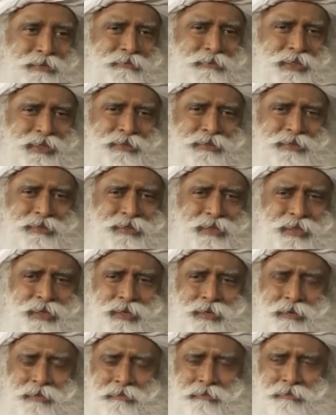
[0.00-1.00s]
Because
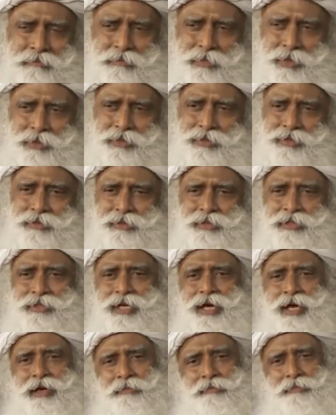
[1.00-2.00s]
most of the
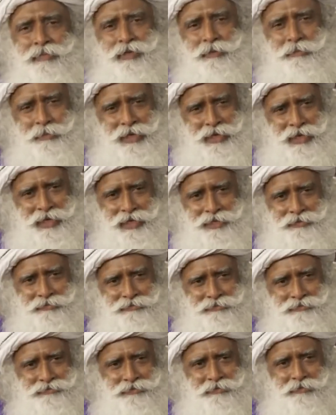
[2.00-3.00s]
time in my life,
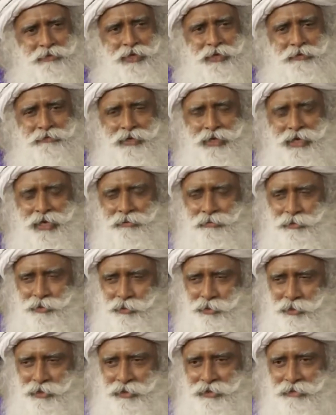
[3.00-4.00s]
for whatever I'm
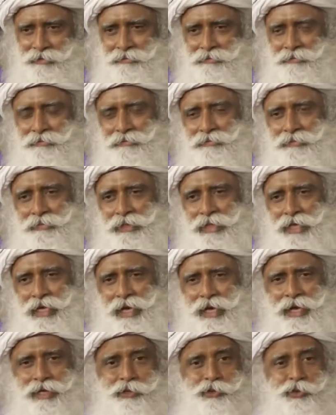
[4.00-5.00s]
doing,
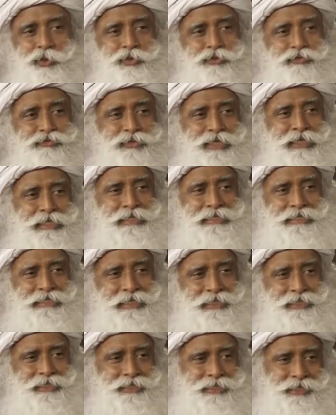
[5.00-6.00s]
I don't feel
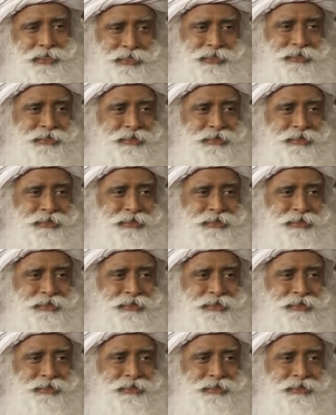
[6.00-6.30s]
tested.